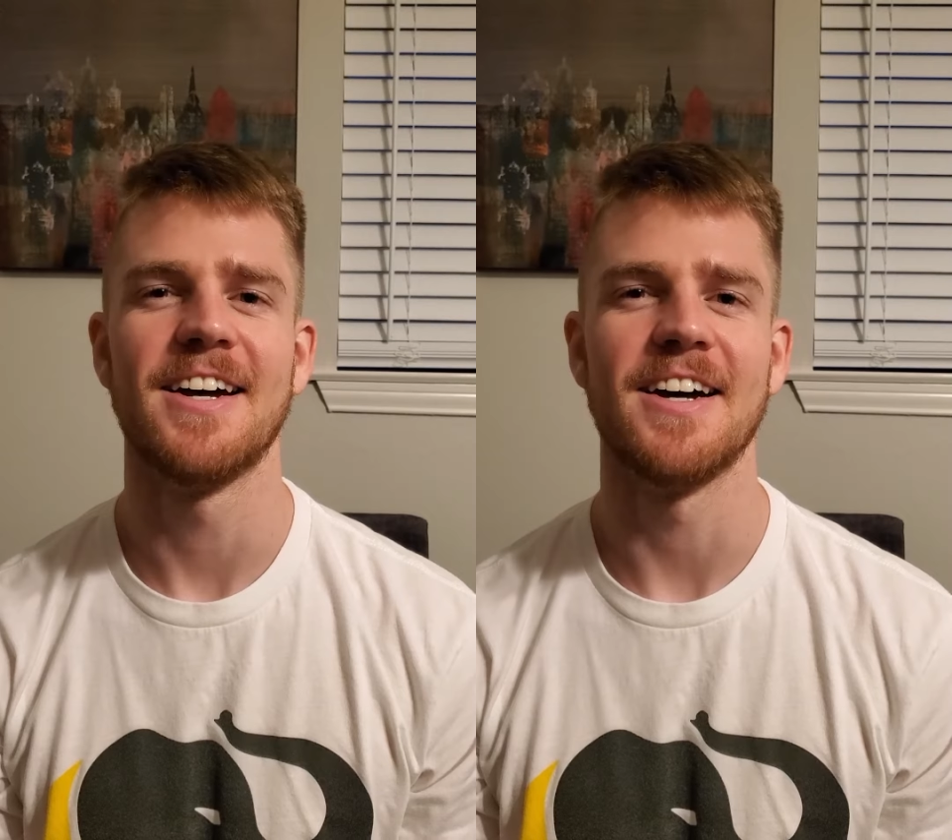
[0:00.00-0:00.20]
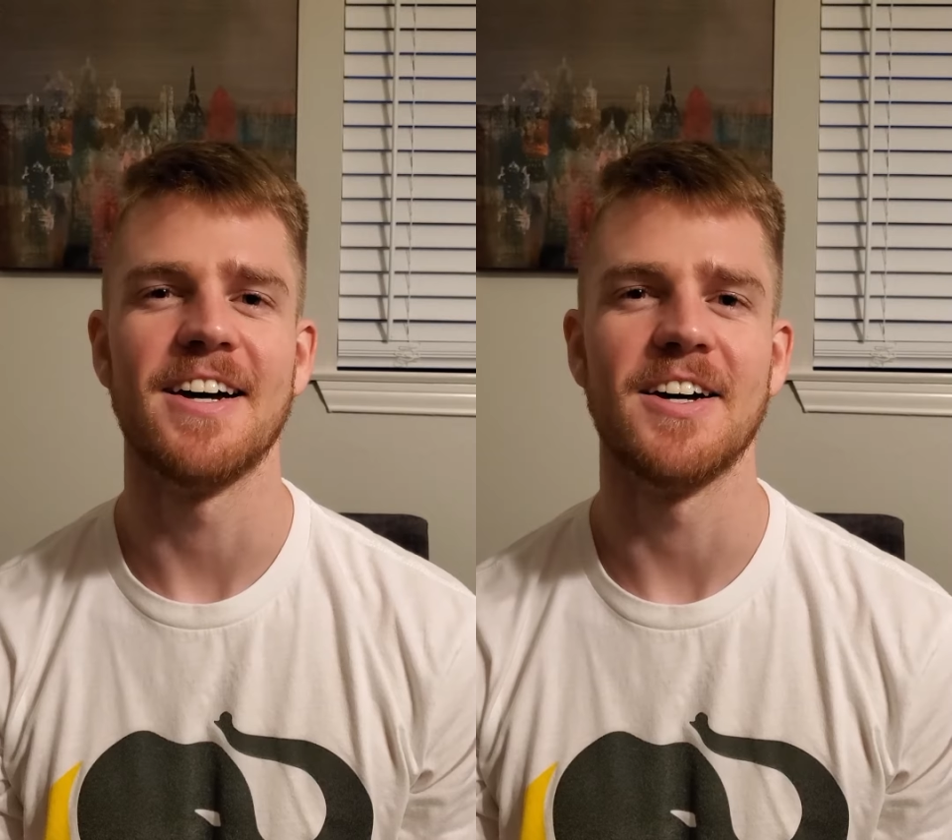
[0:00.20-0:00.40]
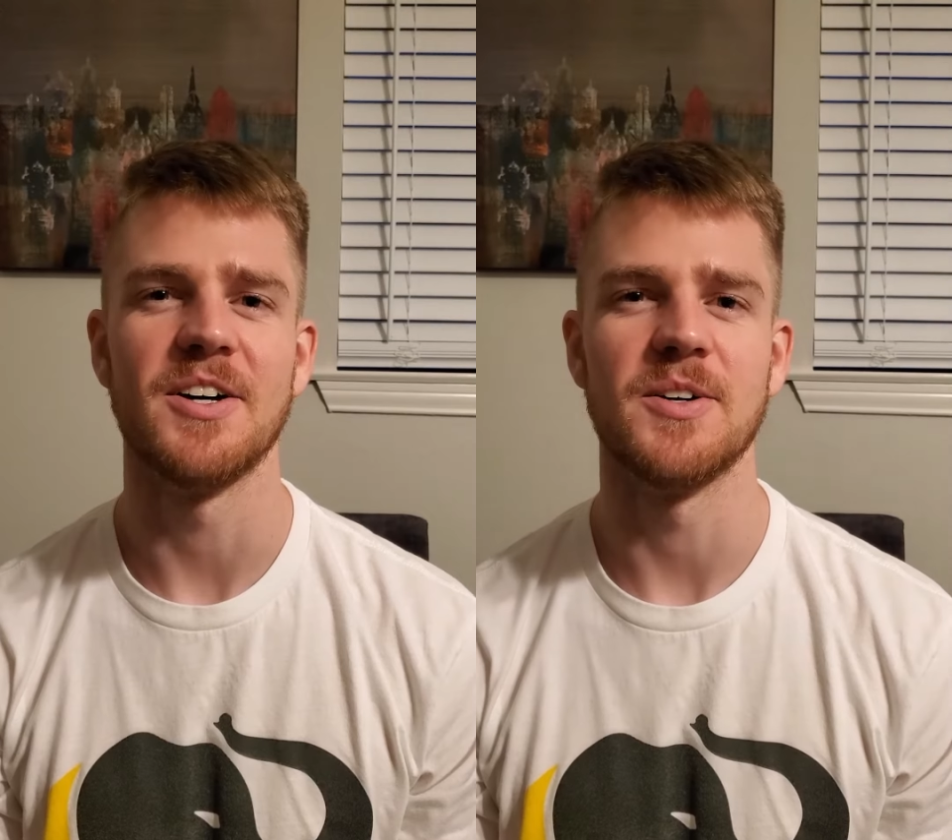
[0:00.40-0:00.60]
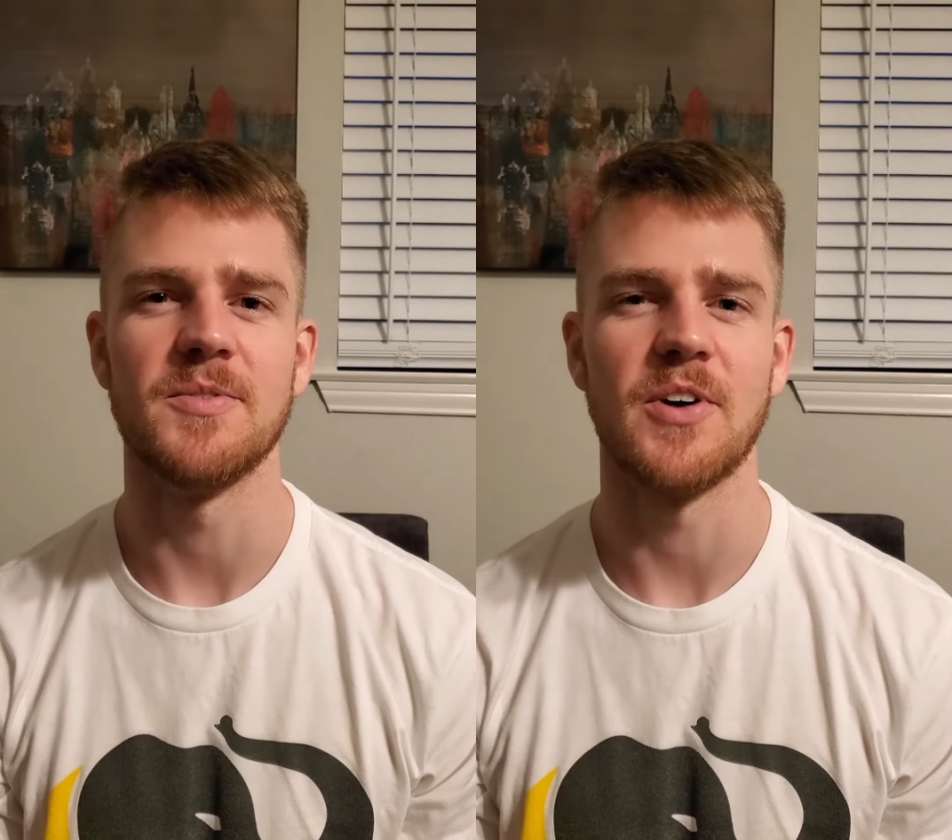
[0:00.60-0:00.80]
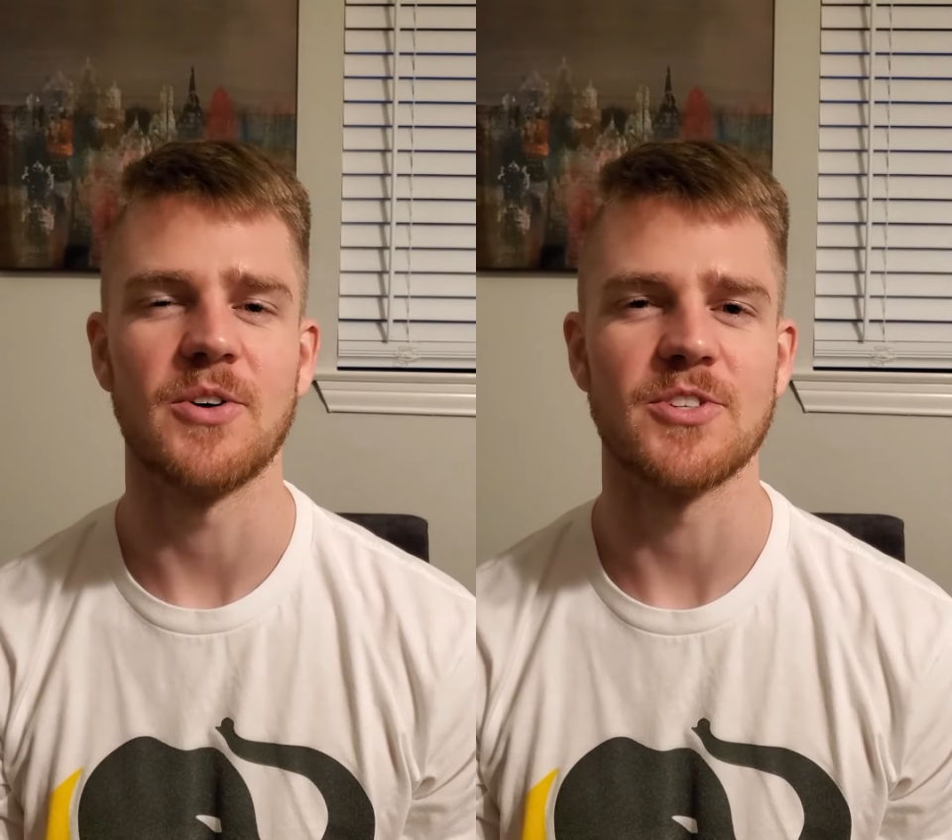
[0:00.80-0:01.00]

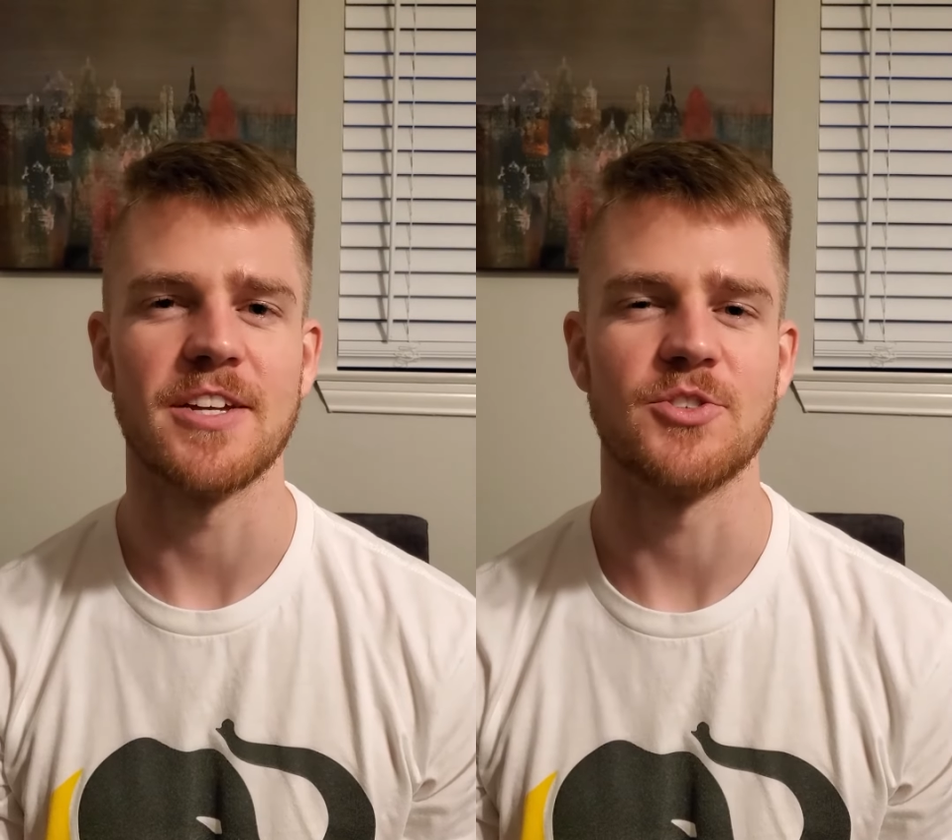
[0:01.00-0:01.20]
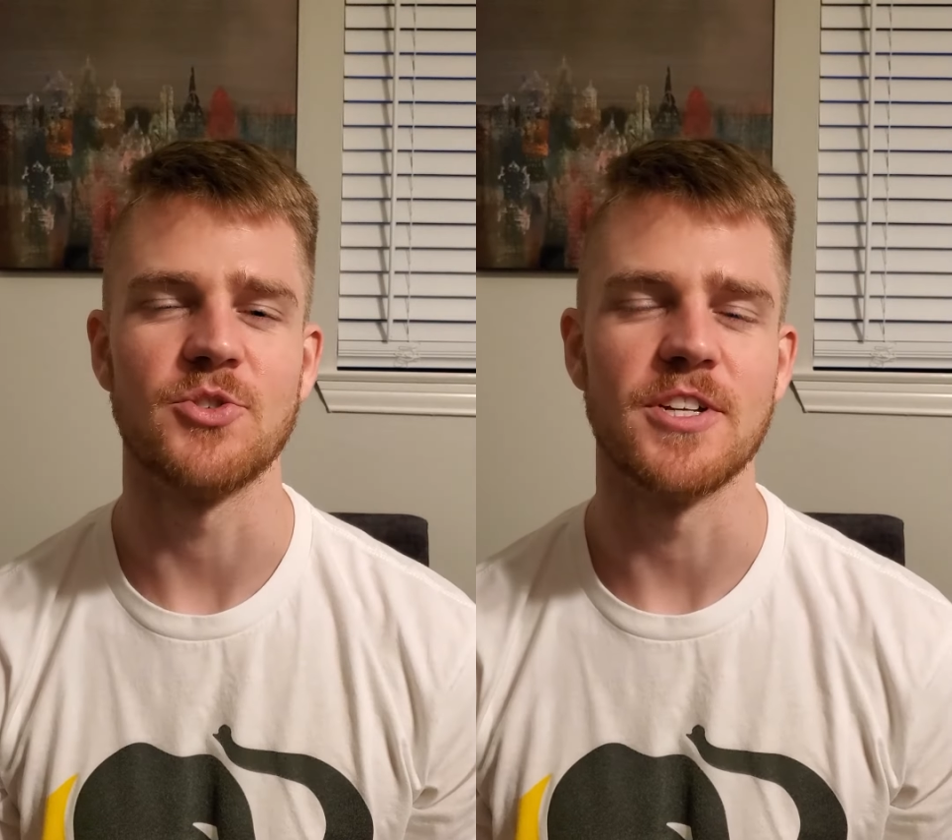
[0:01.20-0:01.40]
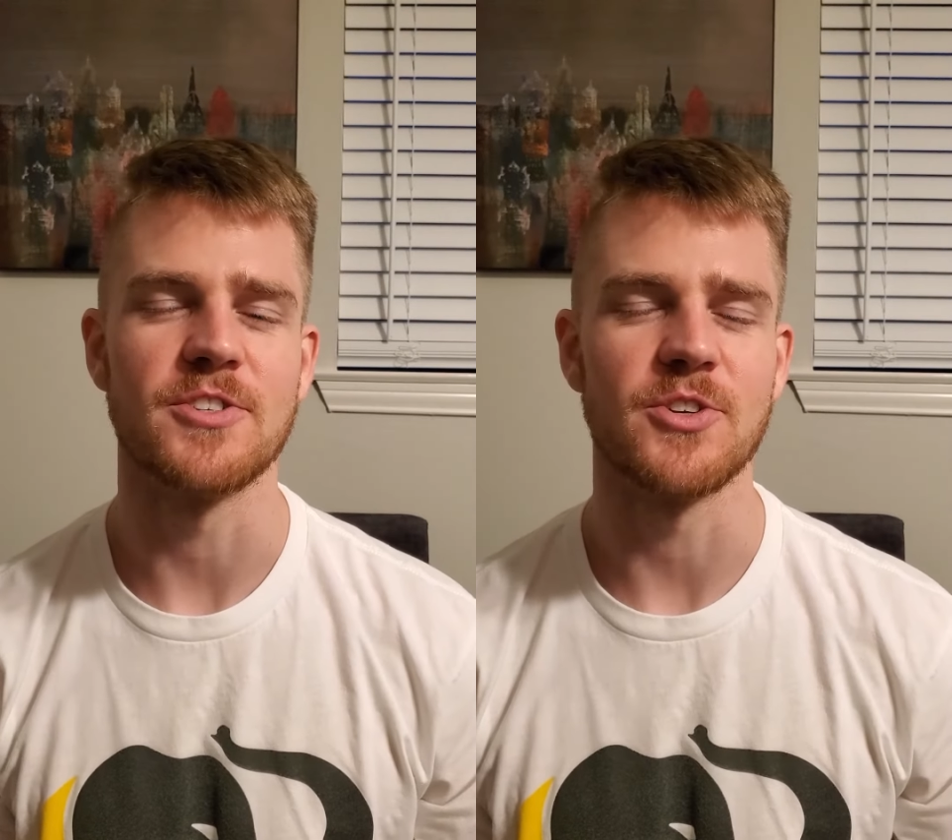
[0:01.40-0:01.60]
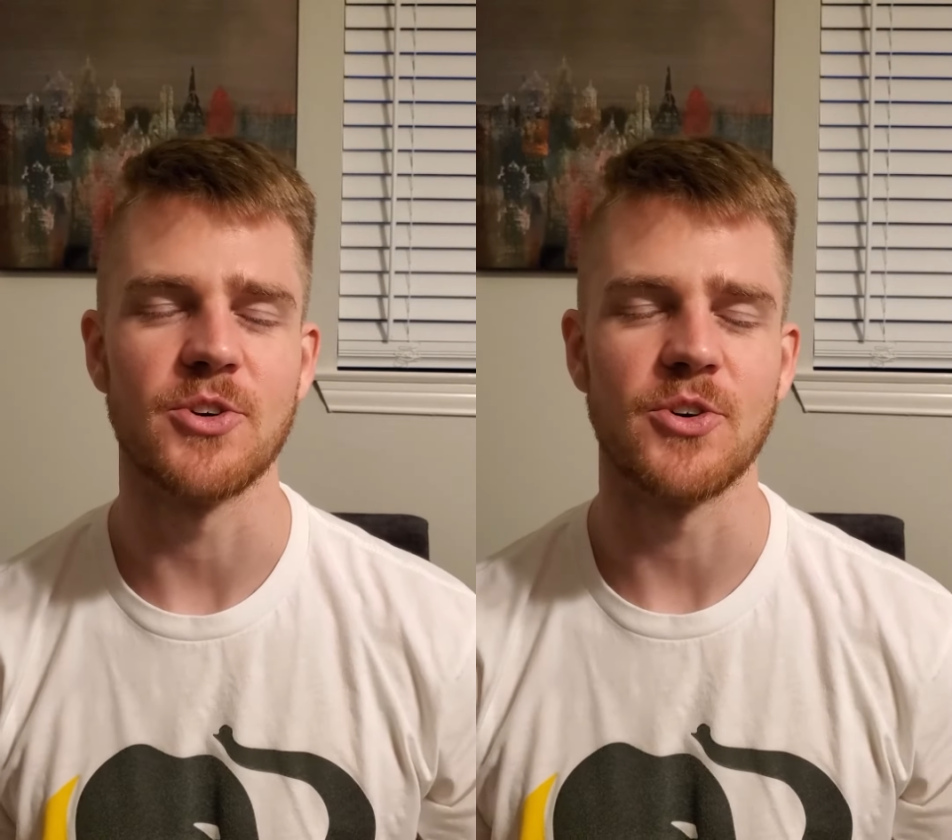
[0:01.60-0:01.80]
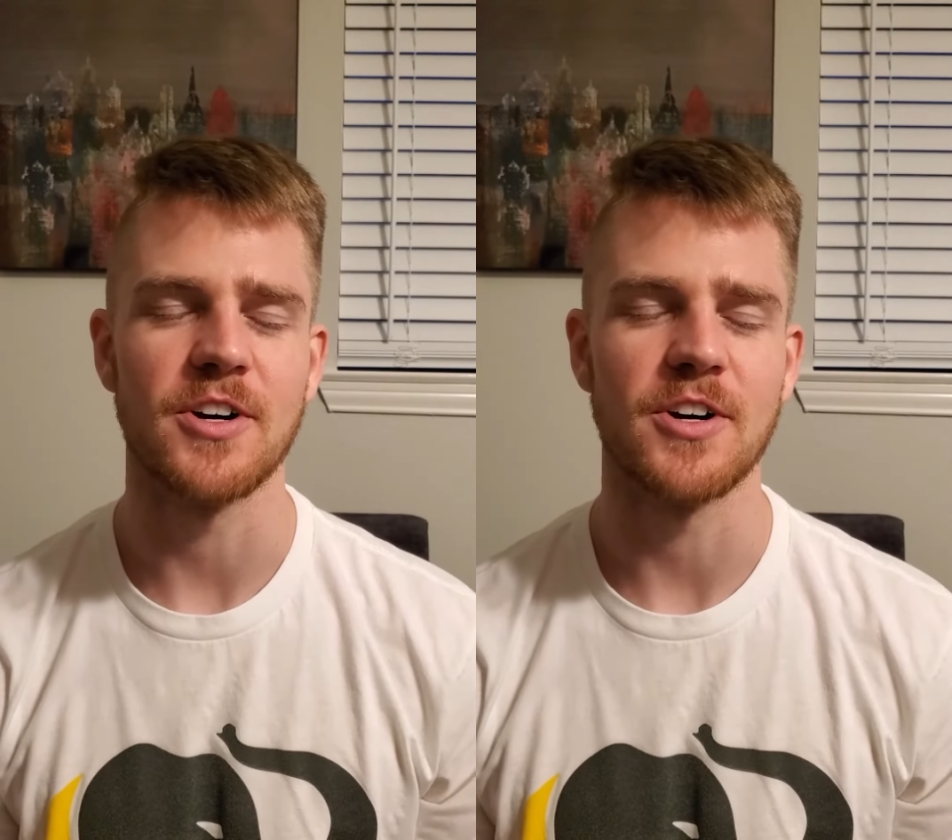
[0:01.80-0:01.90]
Um, I was at jujitsu